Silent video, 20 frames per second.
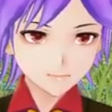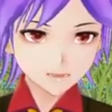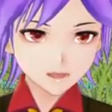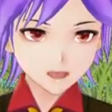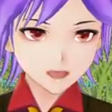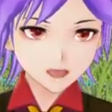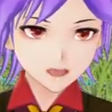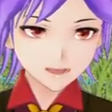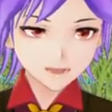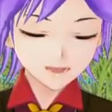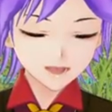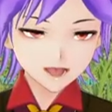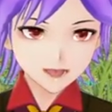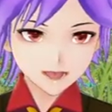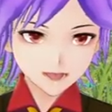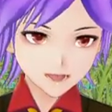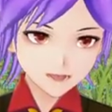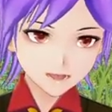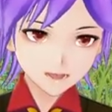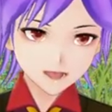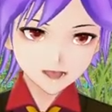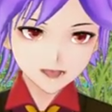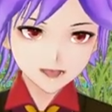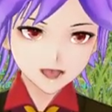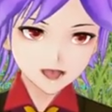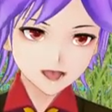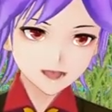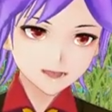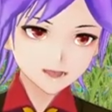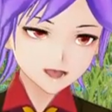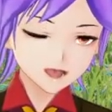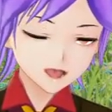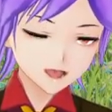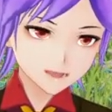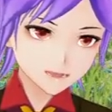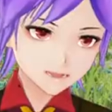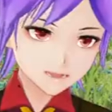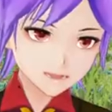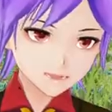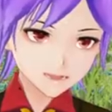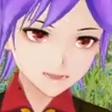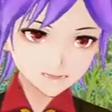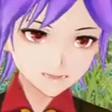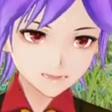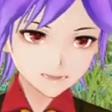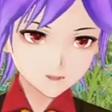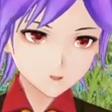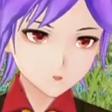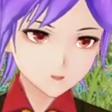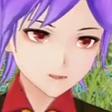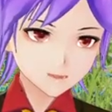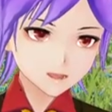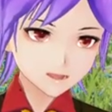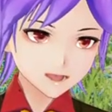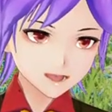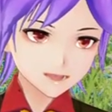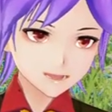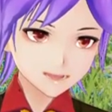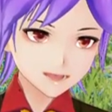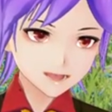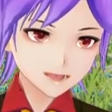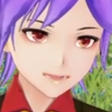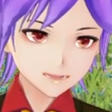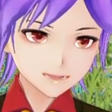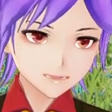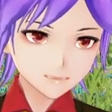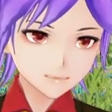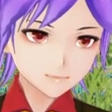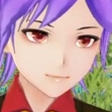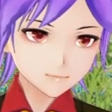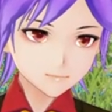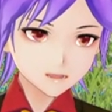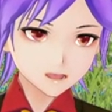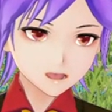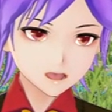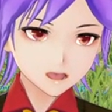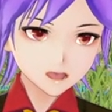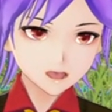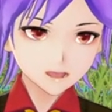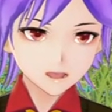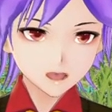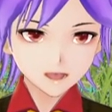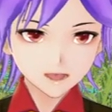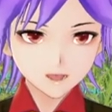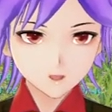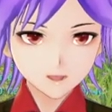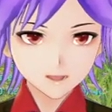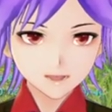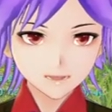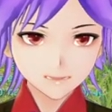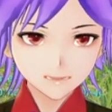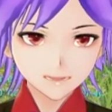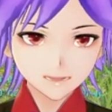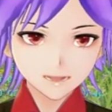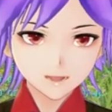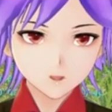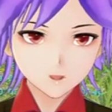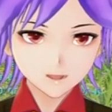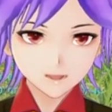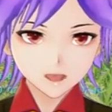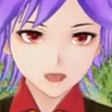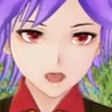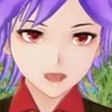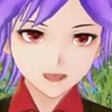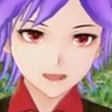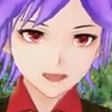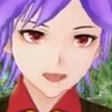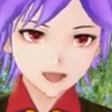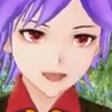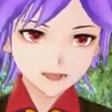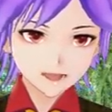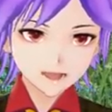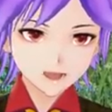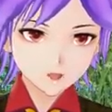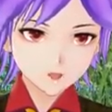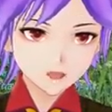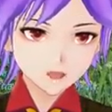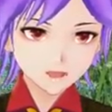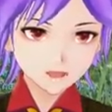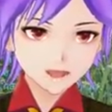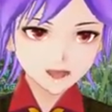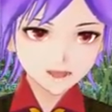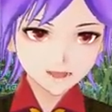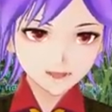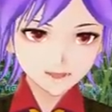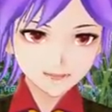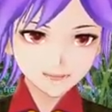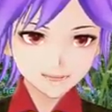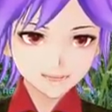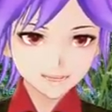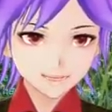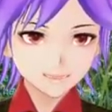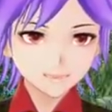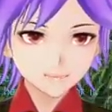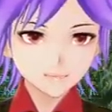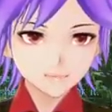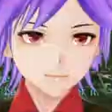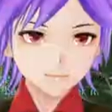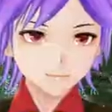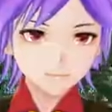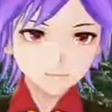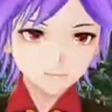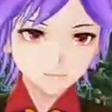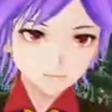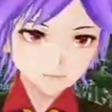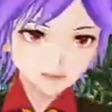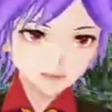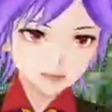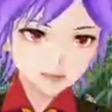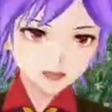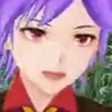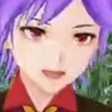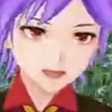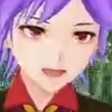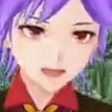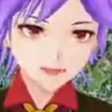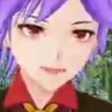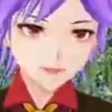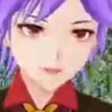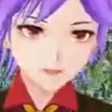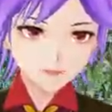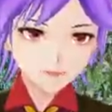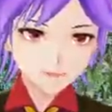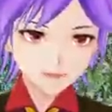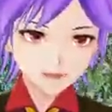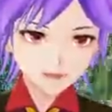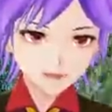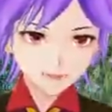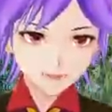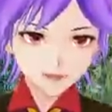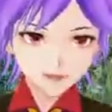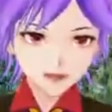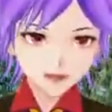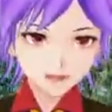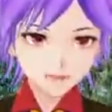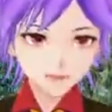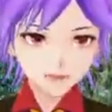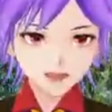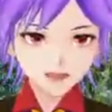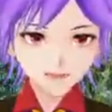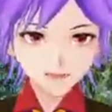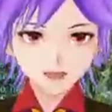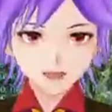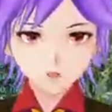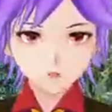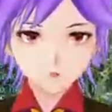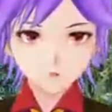And right here, I got the perfect chance to do a full connect. So you just you target the red core right there to deal as much damage as possible.